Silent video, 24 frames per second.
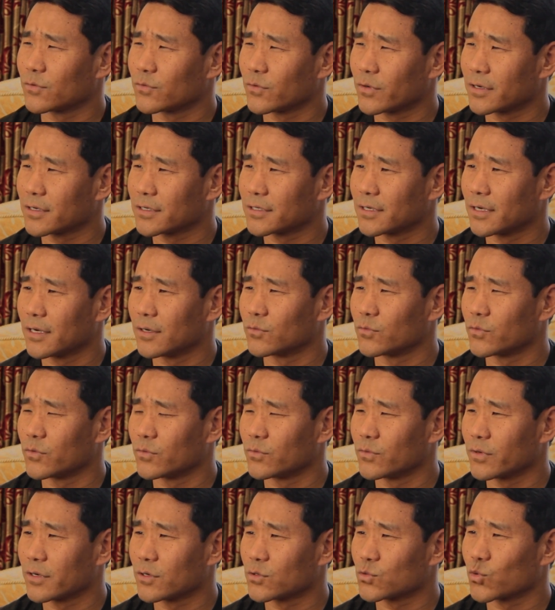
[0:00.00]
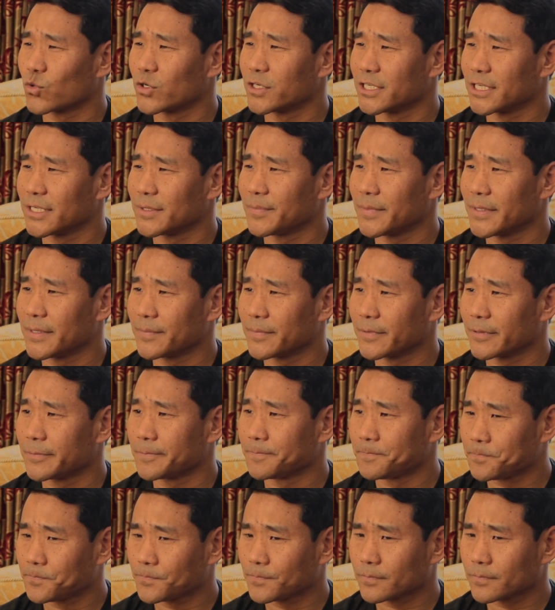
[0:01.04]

We were 20 people,